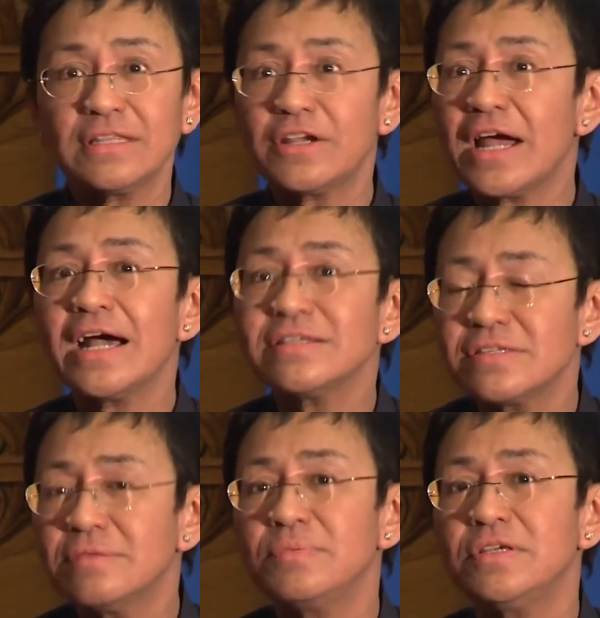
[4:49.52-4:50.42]
there
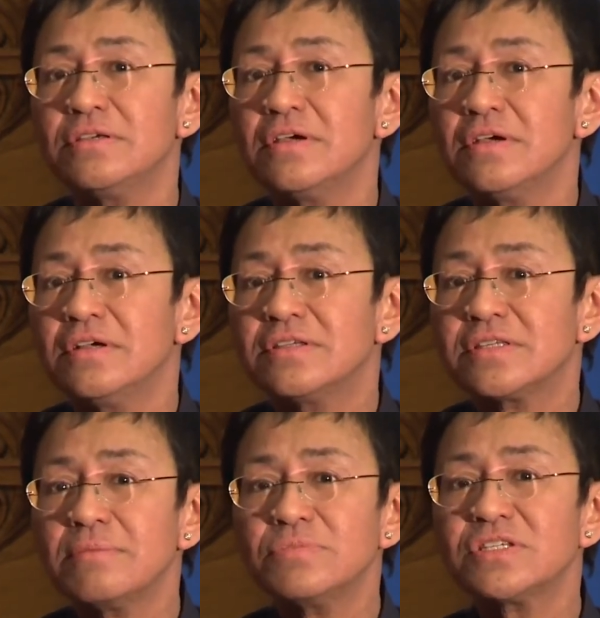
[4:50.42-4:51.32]
has to be
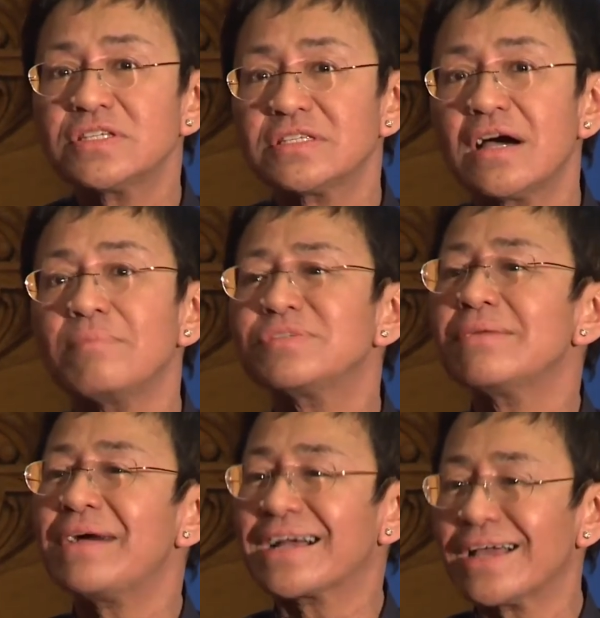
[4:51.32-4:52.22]
some stop,
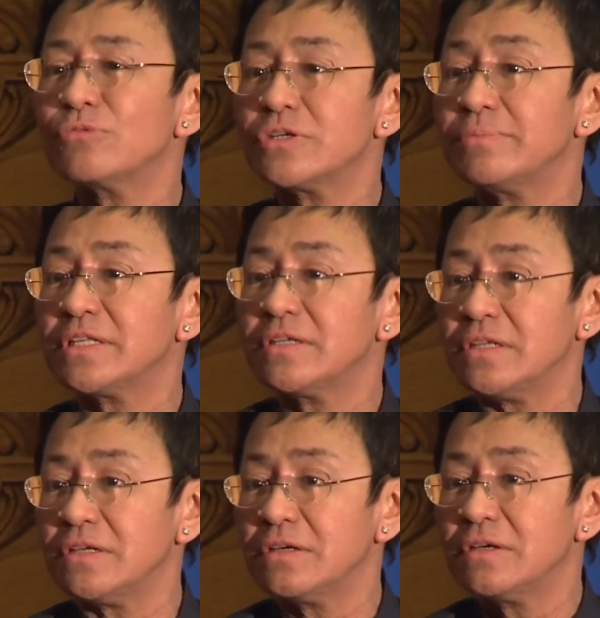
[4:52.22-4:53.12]
some
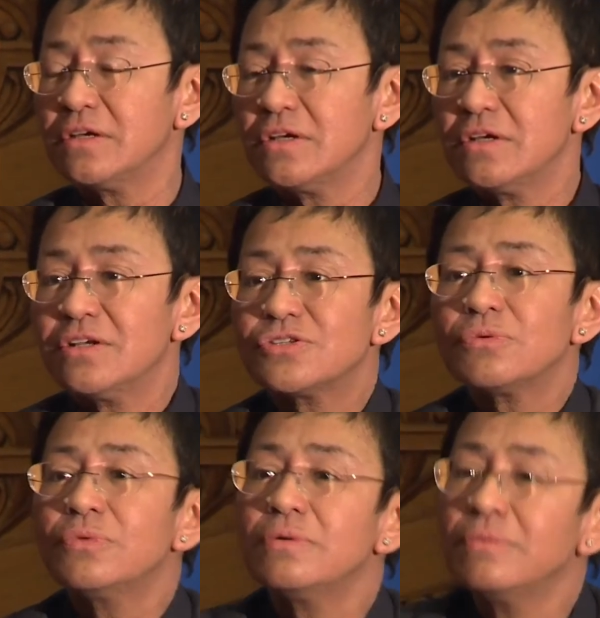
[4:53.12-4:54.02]
accountability.
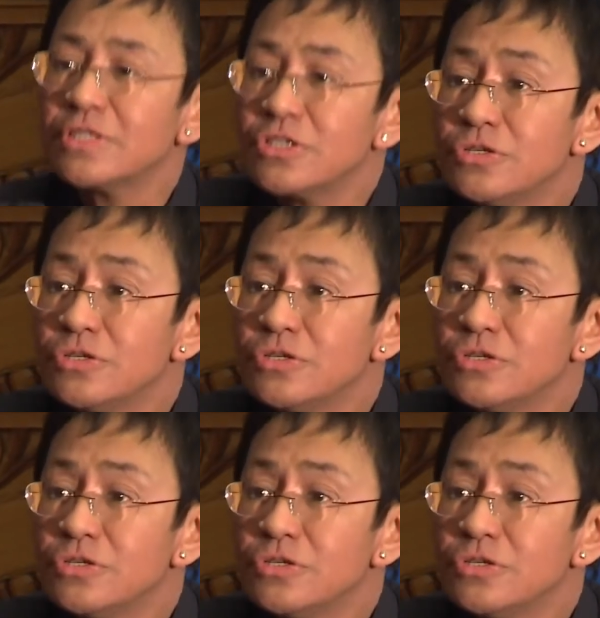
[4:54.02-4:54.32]
So what to